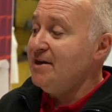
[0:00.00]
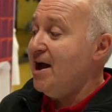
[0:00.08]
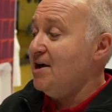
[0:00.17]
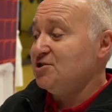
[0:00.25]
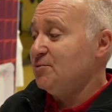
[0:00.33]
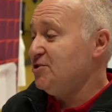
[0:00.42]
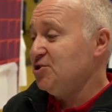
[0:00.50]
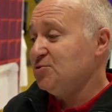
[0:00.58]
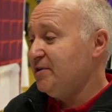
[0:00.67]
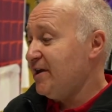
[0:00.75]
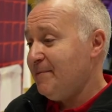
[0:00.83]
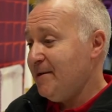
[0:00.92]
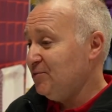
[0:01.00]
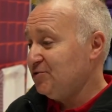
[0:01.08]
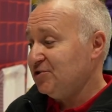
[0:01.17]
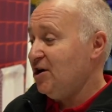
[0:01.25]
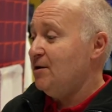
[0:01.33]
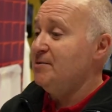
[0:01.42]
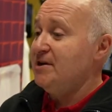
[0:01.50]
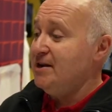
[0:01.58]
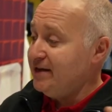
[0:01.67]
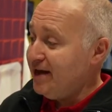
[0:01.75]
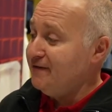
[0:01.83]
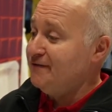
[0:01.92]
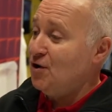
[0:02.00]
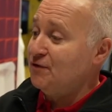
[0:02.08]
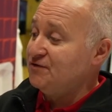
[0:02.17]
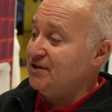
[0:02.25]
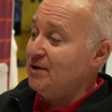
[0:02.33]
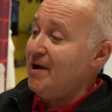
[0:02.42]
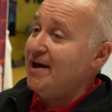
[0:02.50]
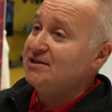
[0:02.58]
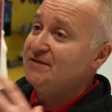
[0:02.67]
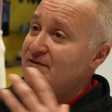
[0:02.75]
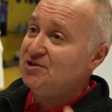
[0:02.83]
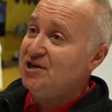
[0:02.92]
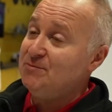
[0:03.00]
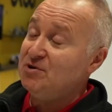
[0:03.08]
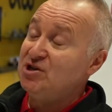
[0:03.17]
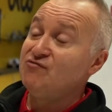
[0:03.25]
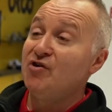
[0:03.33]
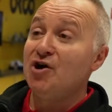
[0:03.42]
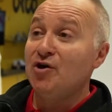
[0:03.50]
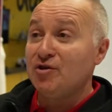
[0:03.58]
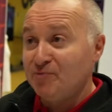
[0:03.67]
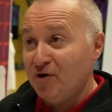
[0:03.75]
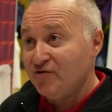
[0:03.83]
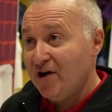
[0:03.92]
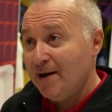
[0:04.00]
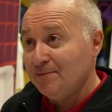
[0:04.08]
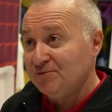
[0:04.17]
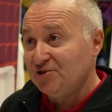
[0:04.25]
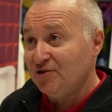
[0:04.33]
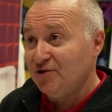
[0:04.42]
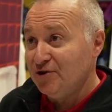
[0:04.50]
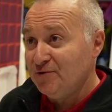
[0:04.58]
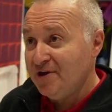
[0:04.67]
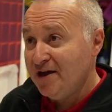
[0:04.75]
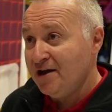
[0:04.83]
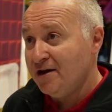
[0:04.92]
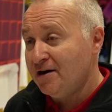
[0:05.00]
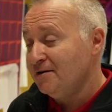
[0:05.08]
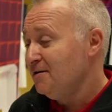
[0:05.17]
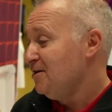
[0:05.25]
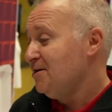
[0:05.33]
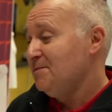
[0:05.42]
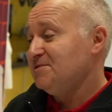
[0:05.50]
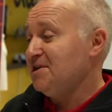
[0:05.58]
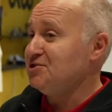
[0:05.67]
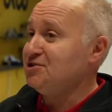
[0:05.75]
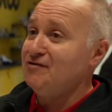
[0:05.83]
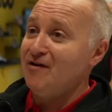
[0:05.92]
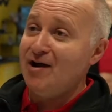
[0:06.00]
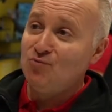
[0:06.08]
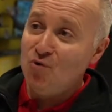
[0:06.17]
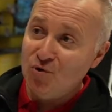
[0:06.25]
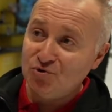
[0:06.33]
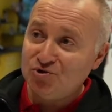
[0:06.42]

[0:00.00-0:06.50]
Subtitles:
so we just want to get people to come in and get involved in how activists team going to run other programs in the new year, potentially around water